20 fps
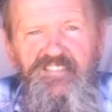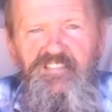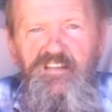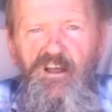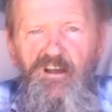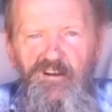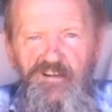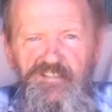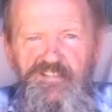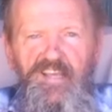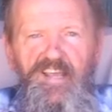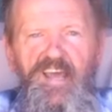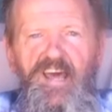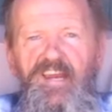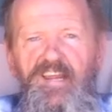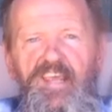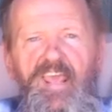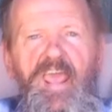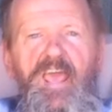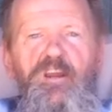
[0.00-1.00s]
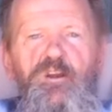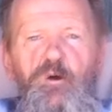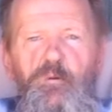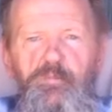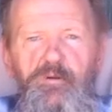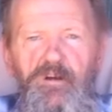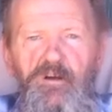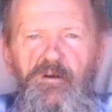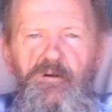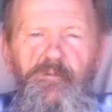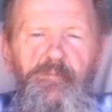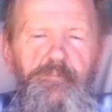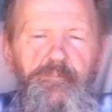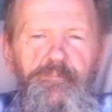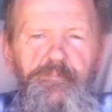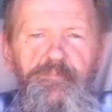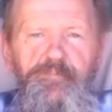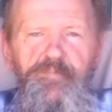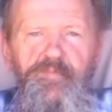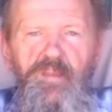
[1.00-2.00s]
as long as I got a can opener.
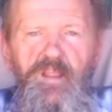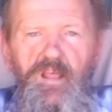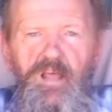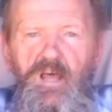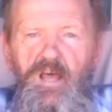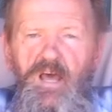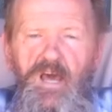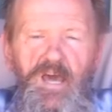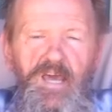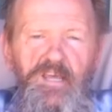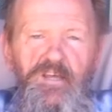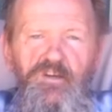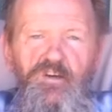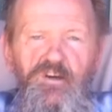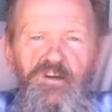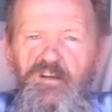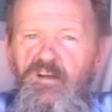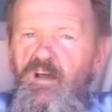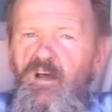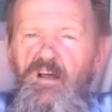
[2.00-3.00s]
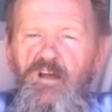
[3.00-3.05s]
I can cook